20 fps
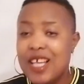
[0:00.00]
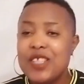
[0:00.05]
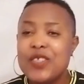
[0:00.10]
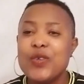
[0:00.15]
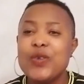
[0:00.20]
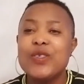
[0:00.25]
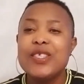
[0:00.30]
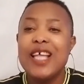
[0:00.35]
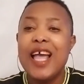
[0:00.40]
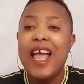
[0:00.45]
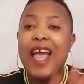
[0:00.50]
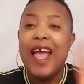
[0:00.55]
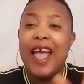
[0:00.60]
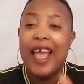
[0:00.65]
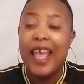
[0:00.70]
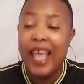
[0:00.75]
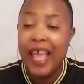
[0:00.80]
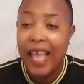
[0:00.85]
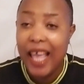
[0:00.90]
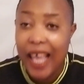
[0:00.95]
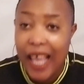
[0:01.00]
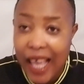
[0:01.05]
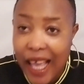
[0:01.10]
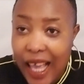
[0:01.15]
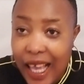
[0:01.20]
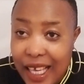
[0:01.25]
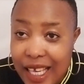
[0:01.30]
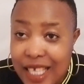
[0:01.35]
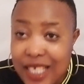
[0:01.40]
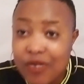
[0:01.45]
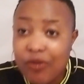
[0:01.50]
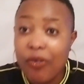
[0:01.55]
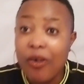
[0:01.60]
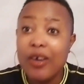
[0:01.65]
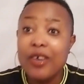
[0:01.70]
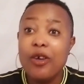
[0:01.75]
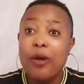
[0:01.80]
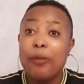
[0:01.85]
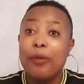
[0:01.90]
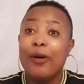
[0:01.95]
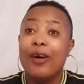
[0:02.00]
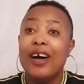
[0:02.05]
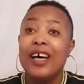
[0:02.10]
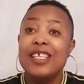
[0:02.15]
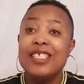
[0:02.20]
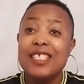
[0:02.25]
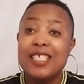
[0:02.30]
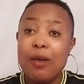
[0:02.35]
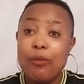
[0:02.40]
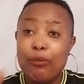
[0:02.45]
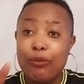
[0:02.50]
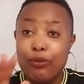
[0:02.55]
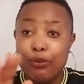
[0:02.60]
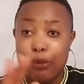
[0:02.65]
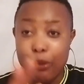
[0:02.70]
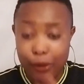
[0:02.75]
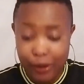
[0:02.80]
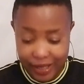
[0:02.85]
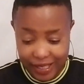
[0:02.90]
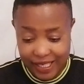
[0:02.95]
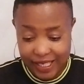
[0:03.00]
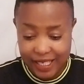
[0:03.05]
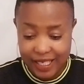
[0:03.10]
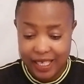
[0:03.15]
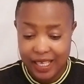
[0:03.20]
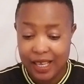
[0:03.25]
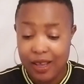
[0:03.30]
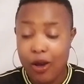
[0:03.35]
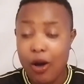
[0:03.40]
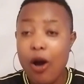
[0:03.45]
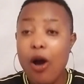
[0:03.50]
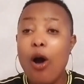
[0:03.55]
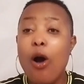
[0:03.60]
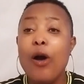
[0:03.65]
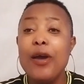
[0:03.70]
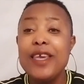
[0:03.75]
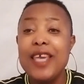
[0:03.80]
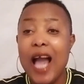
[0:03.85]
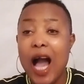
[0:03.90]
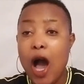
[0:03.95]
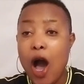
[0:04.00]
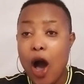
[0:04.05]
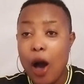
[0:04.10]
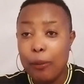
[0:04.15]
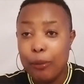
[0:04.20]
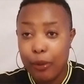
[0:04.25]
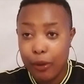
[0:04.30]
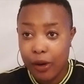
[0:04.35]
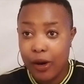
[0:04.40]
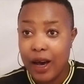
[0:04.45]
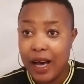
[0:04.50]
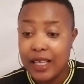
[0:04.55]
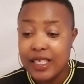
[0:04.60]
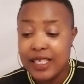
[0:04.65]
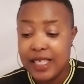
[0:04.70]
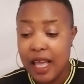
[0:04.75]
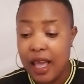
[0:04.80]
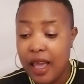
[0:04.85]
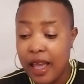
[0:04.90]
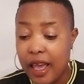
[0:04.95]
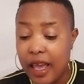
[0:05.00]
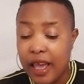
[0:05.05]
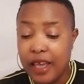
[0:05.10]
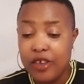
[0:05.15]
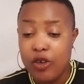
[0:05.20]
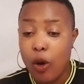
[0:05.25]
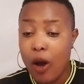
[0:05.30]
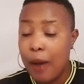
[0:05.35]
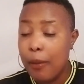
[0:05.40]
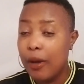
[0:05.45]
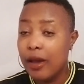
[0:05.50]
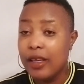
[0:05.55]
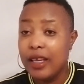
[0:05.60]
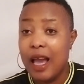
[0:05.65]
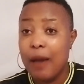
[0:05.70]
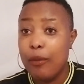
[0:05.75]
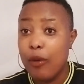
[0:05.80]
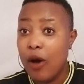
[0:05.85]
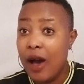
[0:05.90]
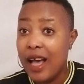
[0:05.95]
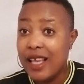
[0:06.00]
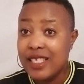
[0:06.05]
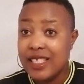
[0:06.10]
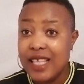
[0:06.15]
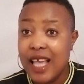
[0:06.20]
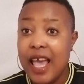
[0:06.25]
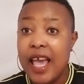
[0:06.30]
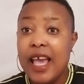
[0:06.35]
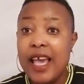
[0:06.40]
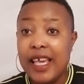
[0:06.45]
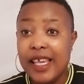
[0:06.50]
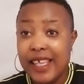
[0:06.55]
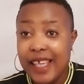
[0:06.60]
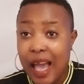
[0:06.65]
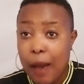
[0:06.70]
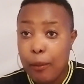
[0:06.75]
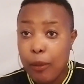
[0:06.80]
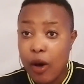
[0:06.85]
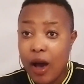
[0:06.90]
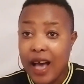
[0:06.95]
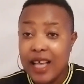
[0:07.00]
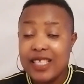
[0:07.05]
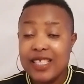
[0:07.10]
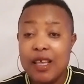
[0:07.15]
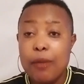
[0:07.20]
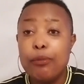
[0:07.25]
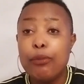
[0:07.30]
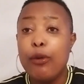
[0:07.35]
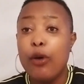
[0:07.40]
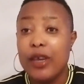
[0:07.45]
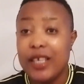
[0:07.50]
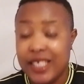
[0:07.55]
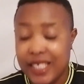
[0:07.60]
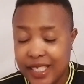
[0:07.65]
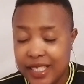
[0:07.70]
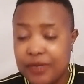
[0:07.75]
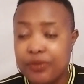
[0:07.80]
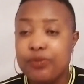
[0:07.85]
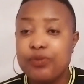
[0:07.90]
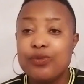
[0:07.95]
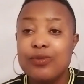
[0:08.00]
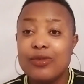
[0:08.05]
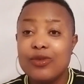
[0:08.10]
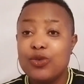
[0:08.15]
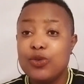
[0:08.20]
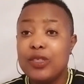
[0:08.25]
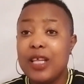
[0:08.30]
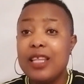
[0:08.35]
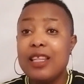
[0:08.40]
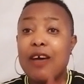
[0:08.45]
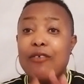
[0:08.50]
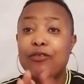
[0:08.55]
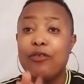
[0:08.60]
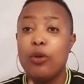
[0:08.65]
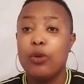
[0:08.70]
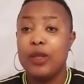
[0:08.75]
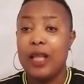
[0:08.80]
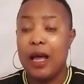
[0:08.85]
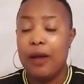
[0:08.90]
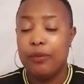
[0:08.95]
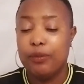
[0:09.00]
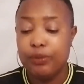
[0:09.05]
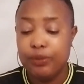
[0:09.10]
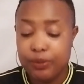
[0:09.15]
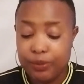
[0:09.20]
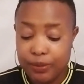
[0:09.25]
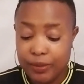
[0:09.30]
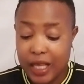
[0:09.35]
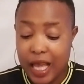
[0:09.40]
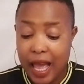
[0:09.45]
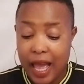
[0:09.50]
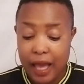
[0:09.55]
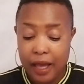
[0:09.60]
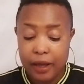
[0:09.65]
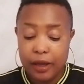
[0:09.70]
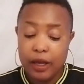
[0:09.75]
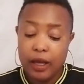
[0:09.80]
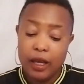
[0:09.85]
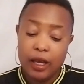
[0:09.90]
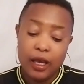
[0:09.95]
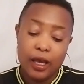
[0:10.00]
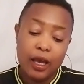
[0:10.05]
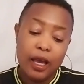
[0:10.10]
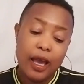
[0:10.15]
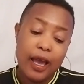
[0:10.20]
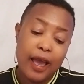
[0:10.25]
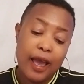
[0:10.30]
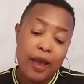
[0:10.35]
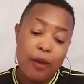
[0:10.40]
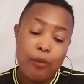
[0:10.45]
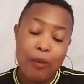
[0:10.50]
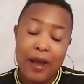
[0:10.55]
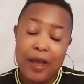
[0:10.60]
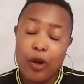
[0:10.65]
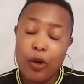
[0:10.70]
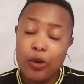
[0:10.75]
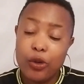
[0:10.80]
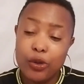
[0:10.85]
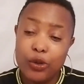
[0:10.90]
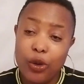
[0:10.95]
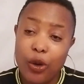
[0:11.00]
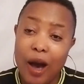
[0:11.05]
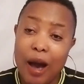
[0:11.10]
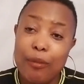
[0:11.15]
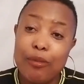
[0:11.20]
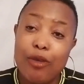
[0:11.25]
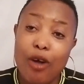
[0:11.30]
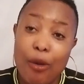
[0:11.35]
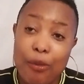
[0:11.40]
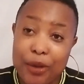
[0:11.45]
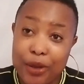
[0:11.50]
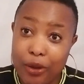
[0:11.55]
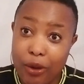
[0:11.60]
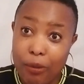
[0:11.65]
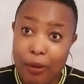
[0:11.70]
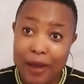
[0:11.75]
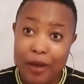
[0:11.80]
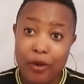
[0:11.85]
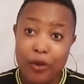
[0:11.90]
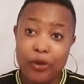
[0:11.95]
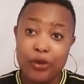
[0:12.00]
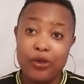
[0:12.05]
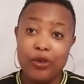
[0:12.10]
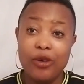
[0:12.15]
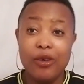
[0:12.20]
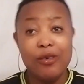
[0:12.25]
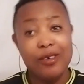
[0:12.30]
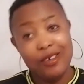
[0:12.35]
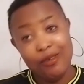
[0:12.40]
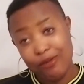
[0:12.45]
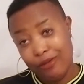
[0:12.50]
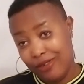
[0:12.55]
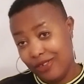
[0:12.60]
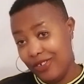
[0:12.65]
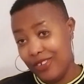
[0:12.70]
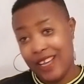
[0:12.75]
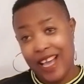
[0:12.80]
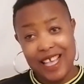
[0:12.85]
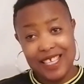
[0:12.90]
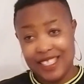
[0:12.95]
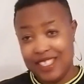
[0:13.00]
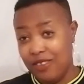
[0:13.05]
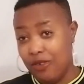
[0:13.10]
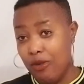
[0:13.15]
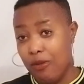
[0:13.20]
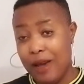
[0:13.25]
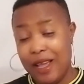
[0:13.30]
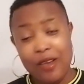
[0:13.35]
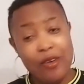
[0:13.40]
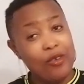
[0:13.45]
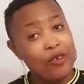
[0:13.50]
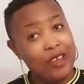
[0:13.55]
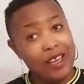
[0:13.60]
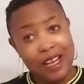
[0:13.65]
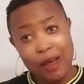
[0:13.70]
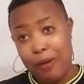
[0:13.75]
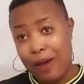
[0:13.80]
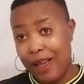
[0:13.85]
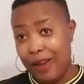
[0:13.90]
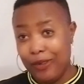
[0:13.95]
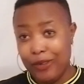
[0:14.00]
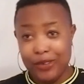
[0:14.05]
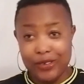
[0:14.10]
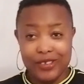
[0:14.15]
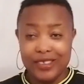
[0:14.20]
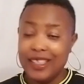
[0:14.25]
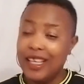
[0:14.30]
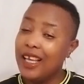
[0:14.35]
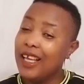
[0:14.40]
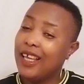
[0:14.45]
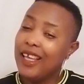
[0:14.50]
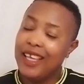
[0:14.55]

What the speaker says: Today is for your Bohanze boys. All your Bohanze, your Bohanze boys. Today na for now. Eh? Mayoguno, I'm coming on Mayoguno. You guys know Mayoguno na my own.